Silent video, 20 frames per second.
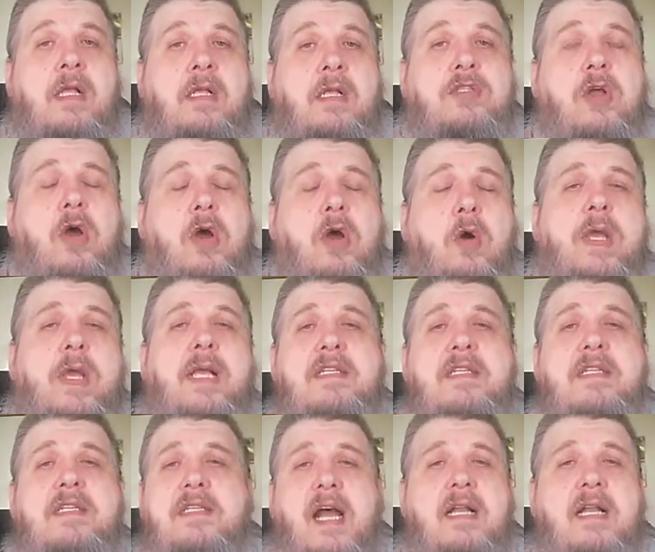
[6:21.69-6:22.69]
So we had
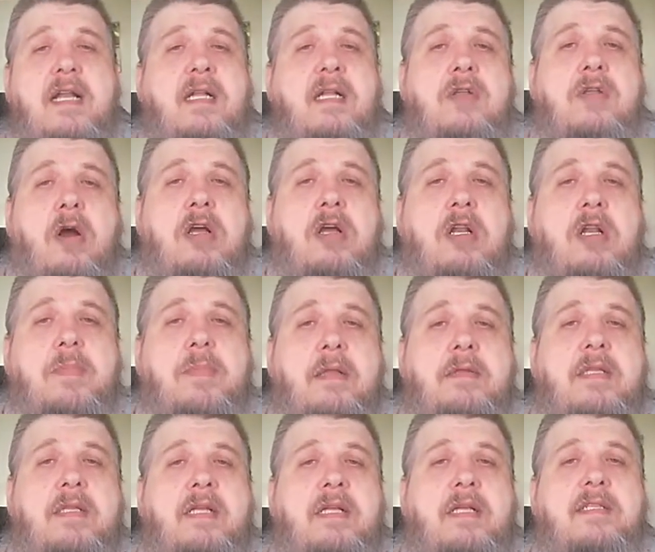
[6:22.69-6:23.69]
just got done talking
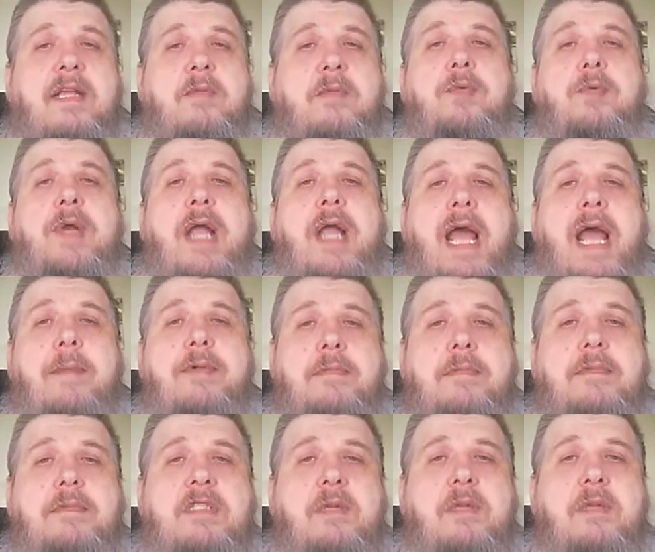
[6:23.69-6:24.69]
about this, and we were
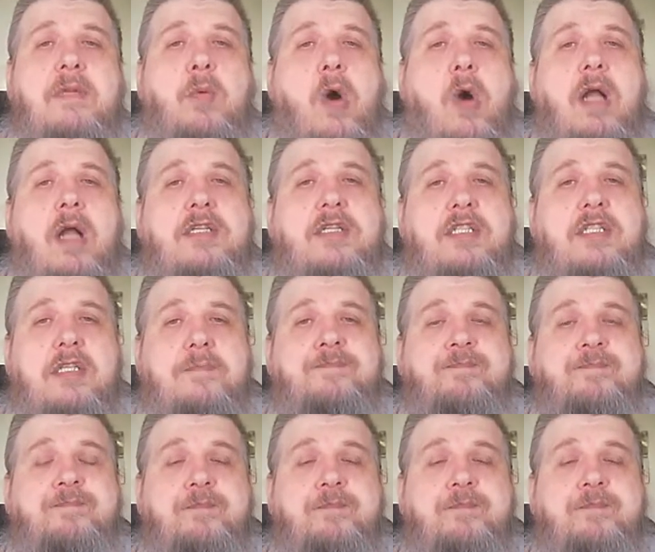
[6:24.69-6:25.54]
happened to be watching